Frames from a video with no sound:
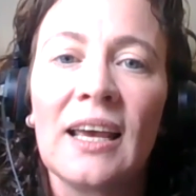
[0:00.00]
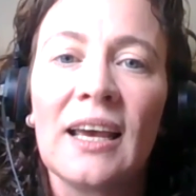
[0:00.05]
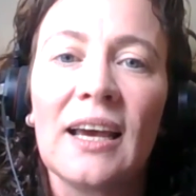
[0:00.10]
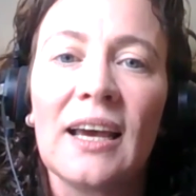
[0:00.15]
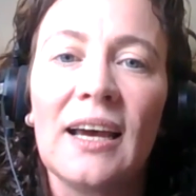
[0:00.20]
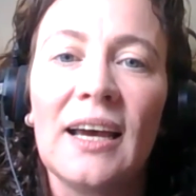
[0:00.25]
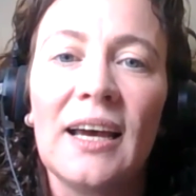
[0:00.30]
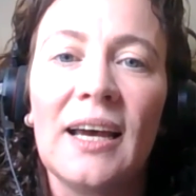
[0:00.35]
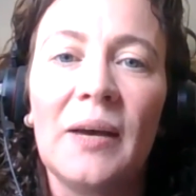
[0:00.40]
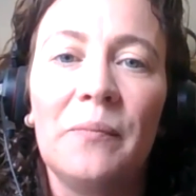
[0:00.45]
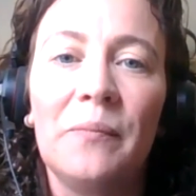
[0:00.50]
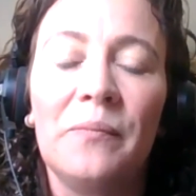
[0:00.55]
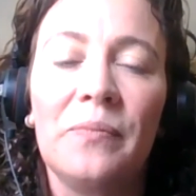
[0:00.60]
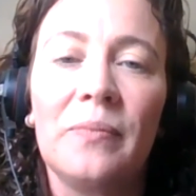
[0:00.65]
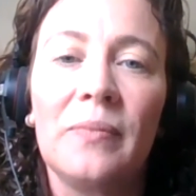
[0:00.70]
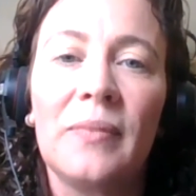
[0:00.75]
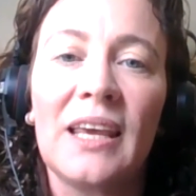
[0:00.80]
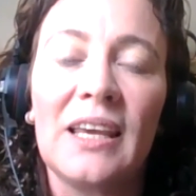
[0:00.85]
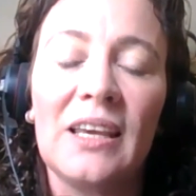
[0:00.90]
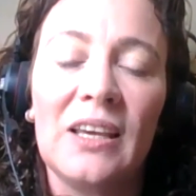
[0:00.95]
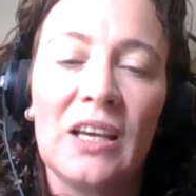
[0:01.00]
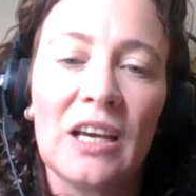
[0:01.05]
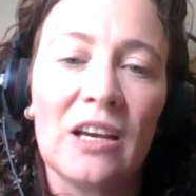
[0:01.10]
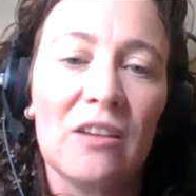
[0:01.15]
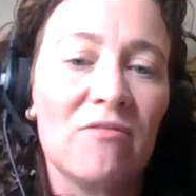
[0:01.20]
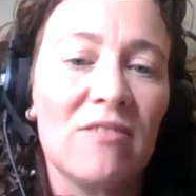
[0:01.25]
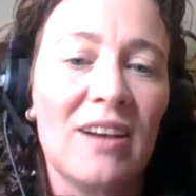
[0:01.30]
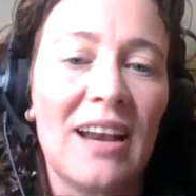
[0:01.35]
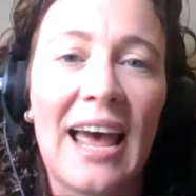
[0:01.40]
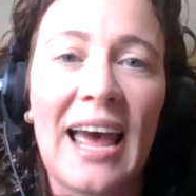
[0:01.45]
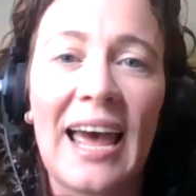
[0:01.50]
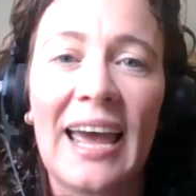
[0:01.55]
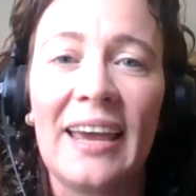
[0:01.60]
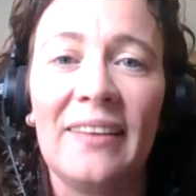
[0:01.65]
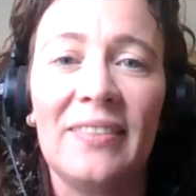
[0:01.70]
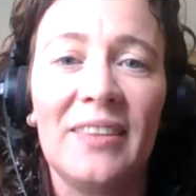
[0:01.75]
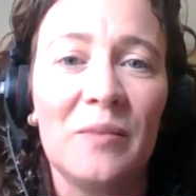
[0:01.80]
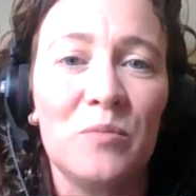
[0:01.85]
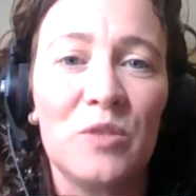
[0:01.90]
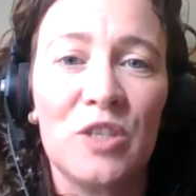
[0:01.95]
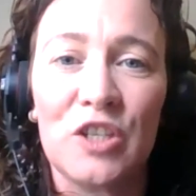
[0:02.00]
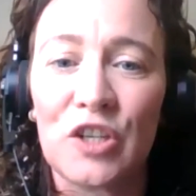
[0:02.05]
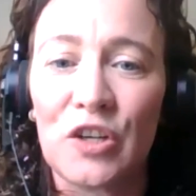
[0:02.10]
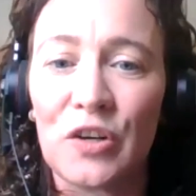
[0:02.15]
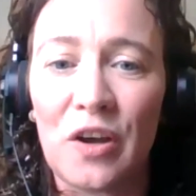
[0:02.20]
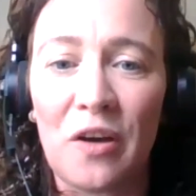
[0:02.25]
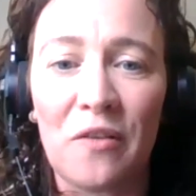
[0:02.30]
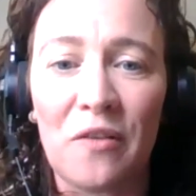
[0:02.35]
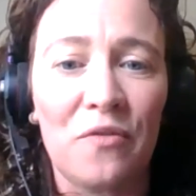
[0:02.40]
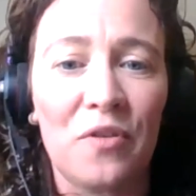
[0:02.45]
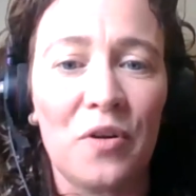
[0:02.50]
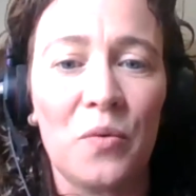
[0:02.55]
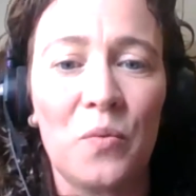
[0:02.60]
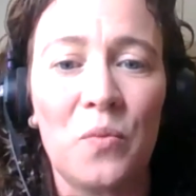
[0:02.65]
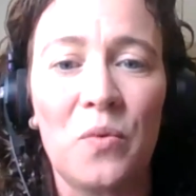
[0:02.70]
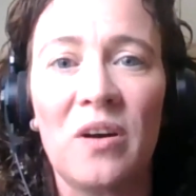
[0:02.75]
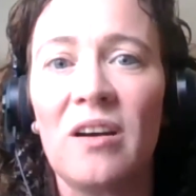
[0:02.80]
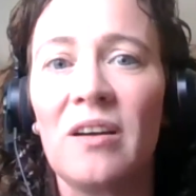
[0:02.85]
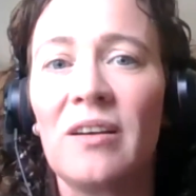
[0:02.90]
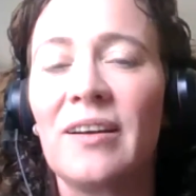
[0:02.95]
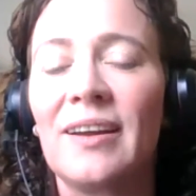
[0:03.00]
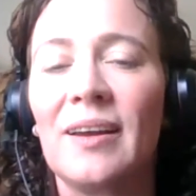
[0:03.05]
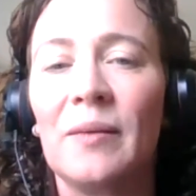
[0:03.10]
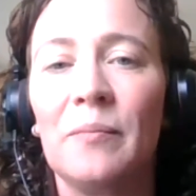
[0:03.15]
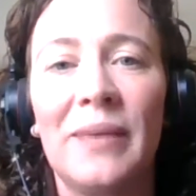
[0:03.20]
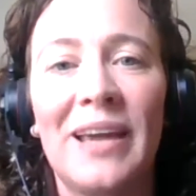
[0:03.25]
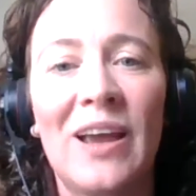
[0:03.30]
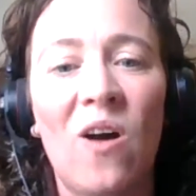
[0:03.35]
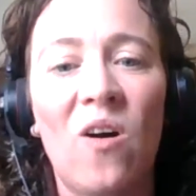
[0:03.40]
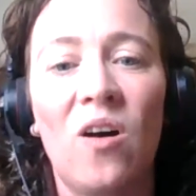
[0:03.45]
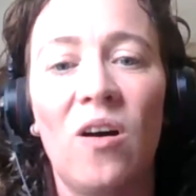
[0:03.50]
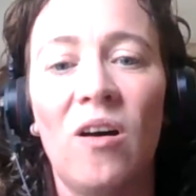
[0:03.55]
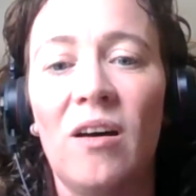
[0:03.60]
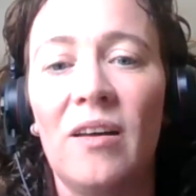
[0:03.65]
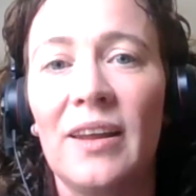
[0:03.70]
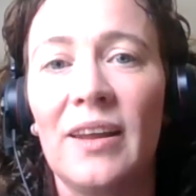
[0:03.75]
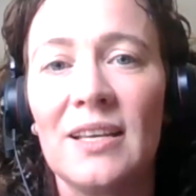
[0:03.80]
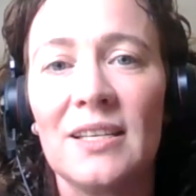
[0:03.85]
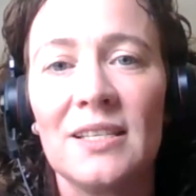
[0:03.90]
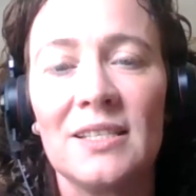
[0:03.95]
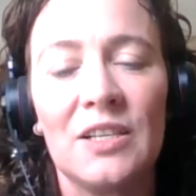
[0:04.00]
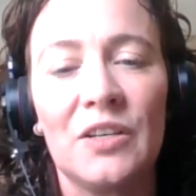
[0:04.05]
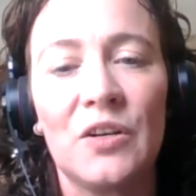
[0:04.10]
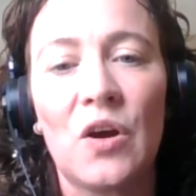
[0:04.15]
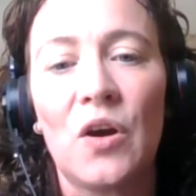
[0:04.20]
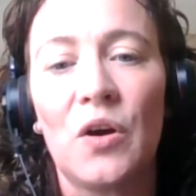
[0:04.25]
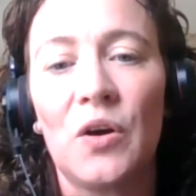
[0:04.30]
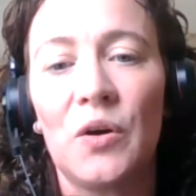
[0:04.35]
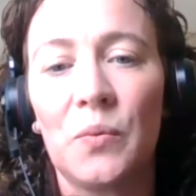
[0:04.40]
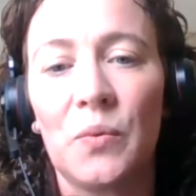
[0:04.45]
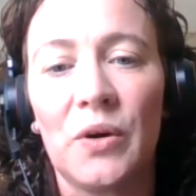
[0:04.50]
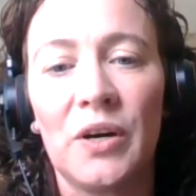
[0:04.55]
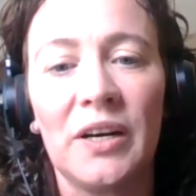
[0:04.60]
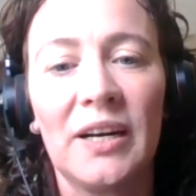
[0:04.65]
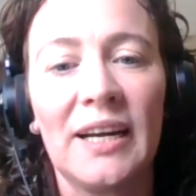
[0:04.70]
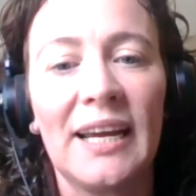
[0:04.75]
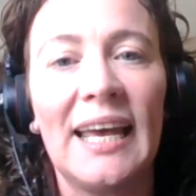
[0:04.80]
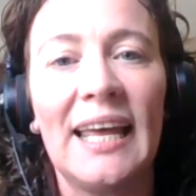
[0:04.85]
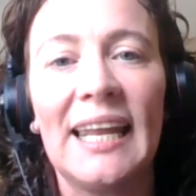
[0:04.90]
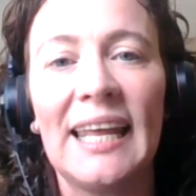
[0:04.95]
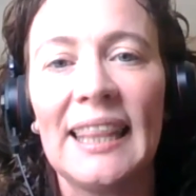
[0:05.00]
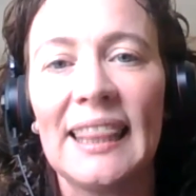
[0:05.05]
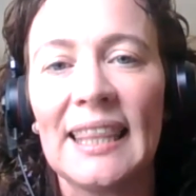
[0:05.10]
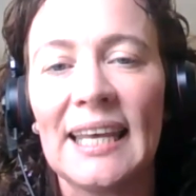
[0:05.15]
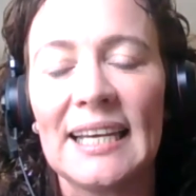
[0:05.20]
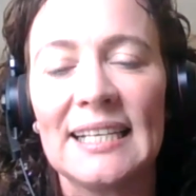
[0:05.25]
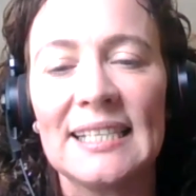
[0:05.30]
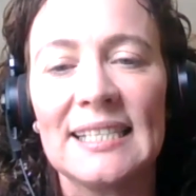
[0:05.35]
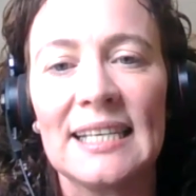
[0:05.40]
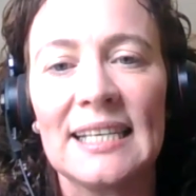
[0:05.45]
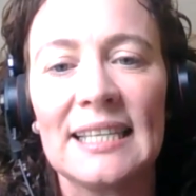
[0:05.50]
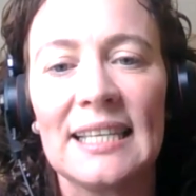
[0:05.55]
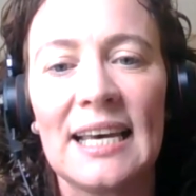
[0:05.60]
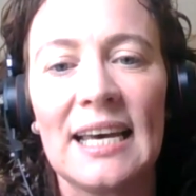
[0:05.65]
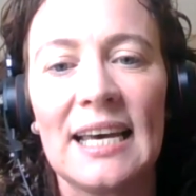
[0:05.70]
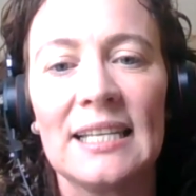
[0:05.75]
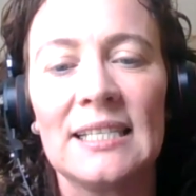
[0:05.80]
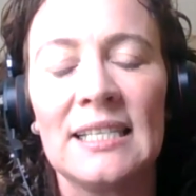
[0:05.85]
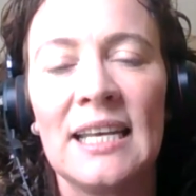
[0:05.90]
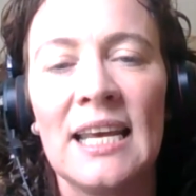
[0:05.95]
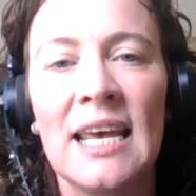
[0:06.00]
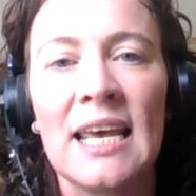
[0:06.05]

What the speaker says: that you can rely on them to turn up for work and be honest and hardworking and things like that.